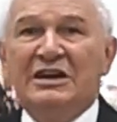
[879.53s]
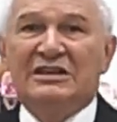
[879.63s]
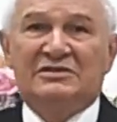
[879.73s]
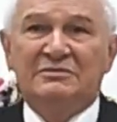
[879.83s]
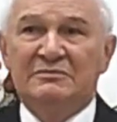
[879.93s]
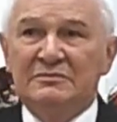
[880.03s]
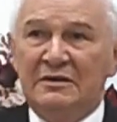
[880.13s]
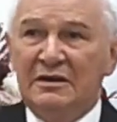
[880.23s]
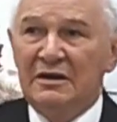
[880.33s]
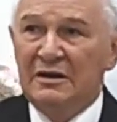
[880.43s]
is
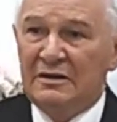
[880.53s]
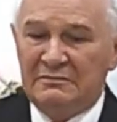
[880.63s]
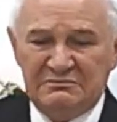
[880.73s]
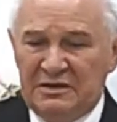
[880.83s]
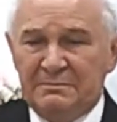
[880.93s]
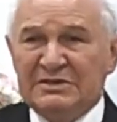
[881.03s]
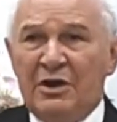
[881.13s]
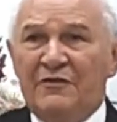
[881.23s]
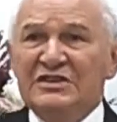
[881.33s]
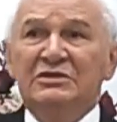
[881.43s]
saying, what
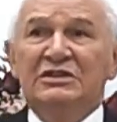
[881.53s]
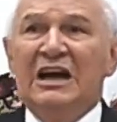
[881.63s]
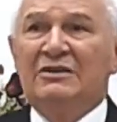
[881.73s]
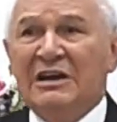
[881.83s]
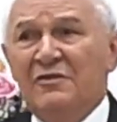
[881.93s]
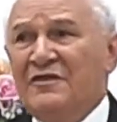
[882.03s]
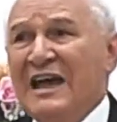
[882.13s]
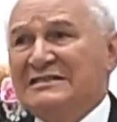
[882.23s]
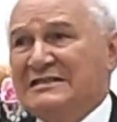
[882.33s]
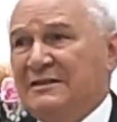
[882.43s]
what are you talking
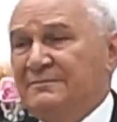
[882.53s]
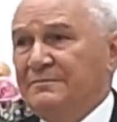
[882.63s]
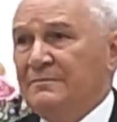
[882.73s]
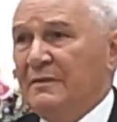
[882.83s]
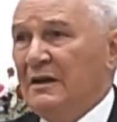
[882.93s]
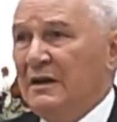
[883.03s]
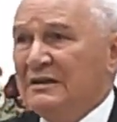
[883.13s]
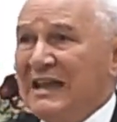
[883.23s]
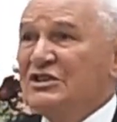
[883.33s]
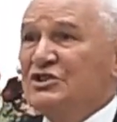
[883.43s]
about? This is
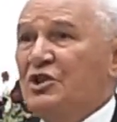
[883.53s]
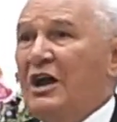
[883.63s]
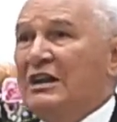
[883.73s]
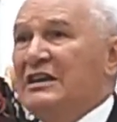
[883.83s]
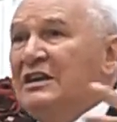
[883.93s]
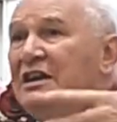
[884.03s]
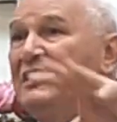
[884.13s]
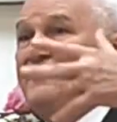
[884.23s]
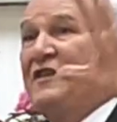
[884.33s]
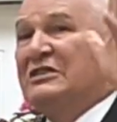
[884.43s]
just
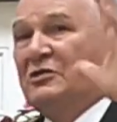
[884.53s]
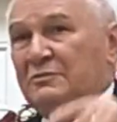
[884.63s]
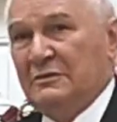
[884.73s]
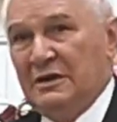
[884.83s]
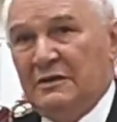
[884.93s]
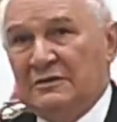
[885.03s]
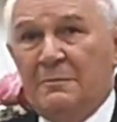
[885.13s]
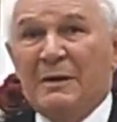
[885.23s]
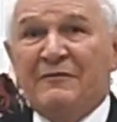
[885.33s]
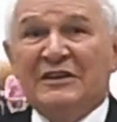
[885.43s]

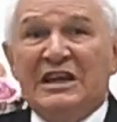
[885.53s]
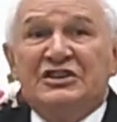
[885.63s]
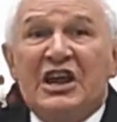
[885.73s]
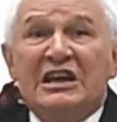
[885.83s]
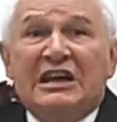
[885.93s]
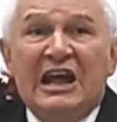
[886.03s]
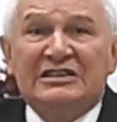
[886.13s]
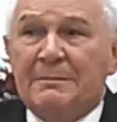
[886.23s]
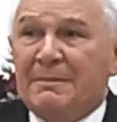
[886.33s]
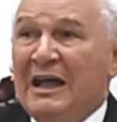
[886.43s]
conversations. This
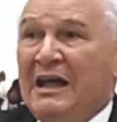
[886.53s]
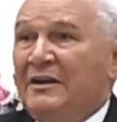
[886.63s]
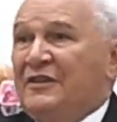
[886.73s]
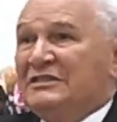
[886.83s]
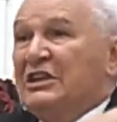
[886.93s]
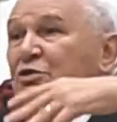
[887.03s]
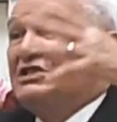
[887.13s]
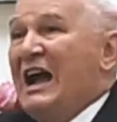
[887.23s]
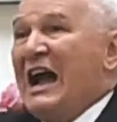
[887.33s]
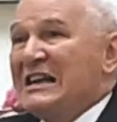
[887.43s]
is story they
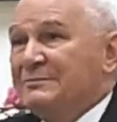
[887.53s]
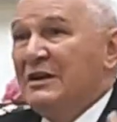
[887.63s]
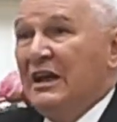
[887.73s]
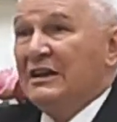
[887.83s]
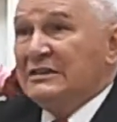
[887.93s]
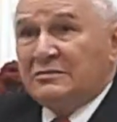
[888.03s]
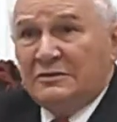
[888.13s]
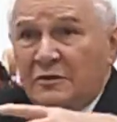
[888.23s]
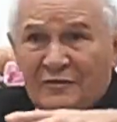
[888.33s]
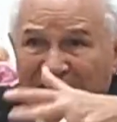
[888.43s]
come up with.
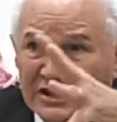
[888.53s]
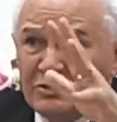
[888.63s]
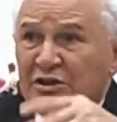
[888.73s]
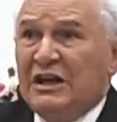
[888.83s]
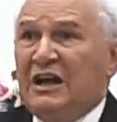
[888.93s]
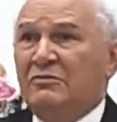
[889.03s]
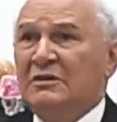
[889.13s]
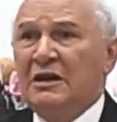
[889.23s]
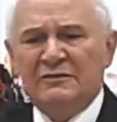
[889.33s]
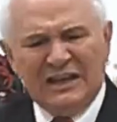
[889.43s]
This is story just
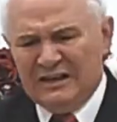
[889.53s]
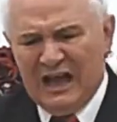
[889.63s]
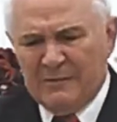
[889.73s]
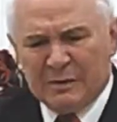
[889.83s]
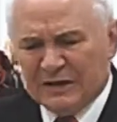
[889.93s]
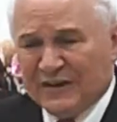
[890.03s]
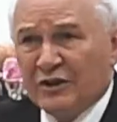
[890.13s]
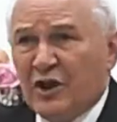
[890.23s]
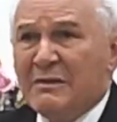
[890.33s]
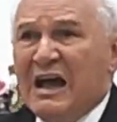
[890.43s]
to fill the
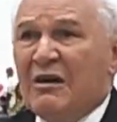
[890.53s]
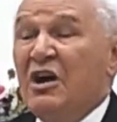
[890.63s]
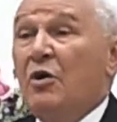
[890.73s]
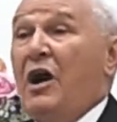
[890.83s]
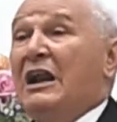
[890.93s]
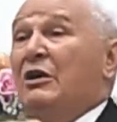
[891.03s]
church. You know,